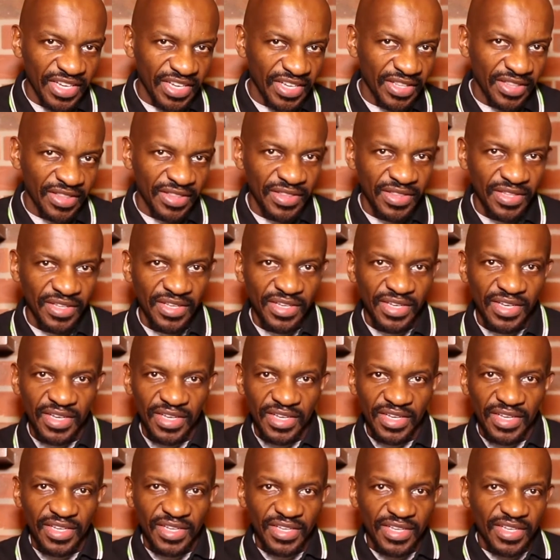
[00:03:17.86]
in
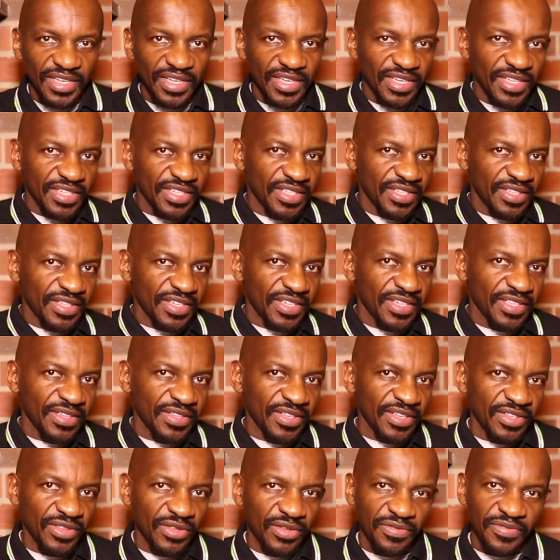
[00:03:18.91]

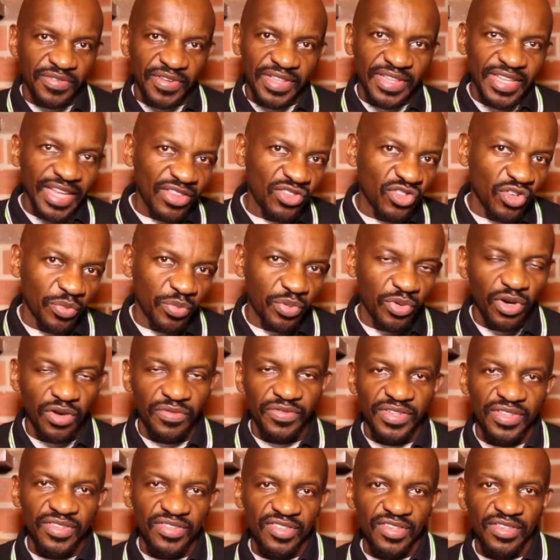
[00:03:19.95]
the Veneto
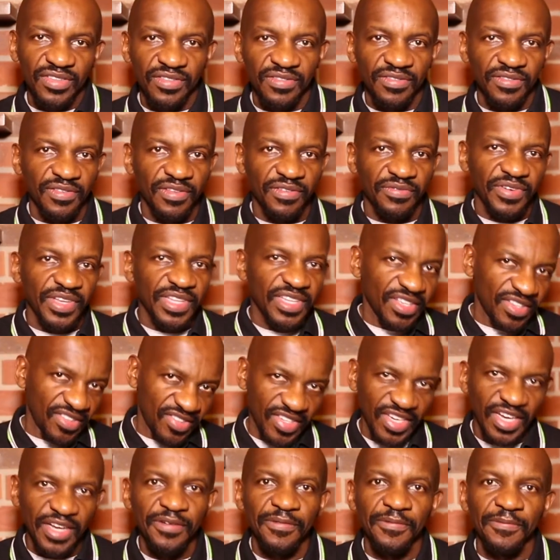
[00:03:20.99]
province, in Venezia,